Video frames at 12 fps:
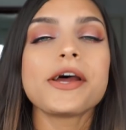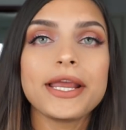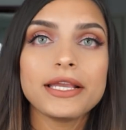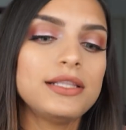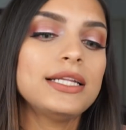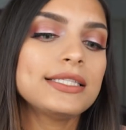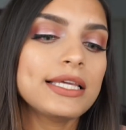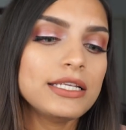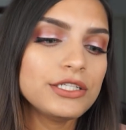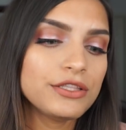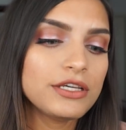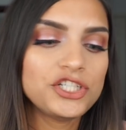Alright, let's get
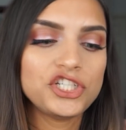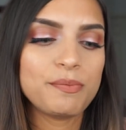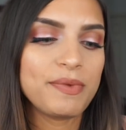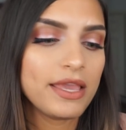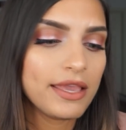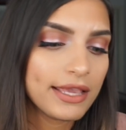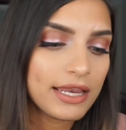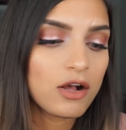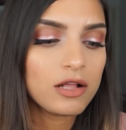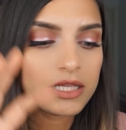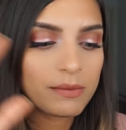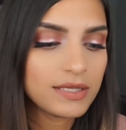into the shipping and
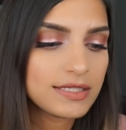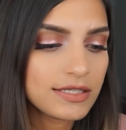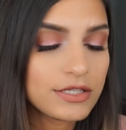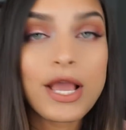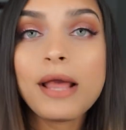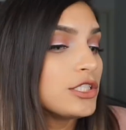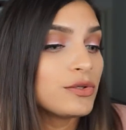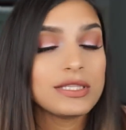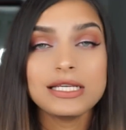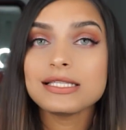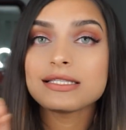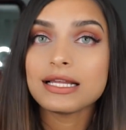all that business, okay? So
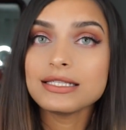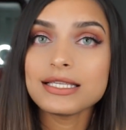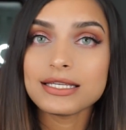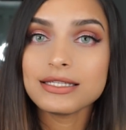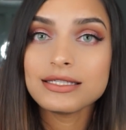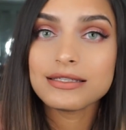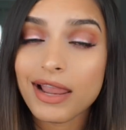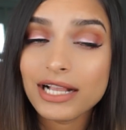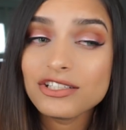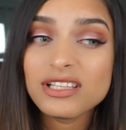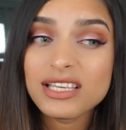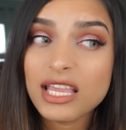these lenses
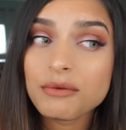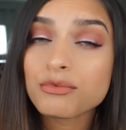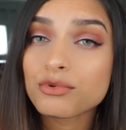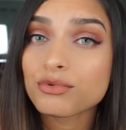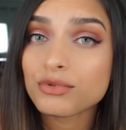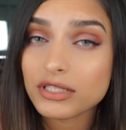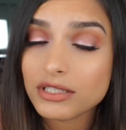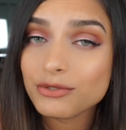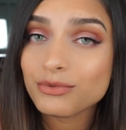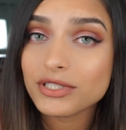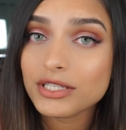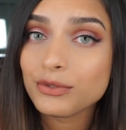actually came really,
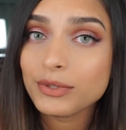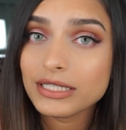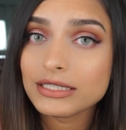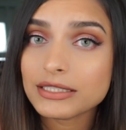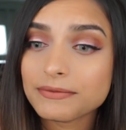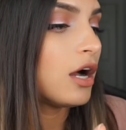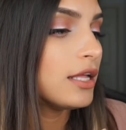really quickly.